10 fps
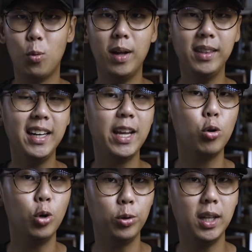One thing that
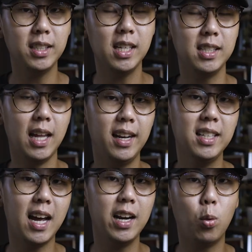you'll notice is that
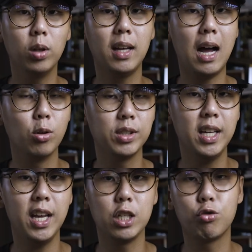this underwater
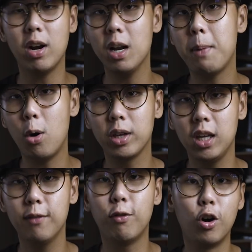housing is rather
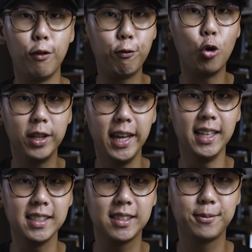bulky for a phone
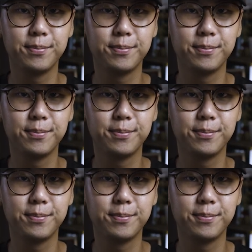case.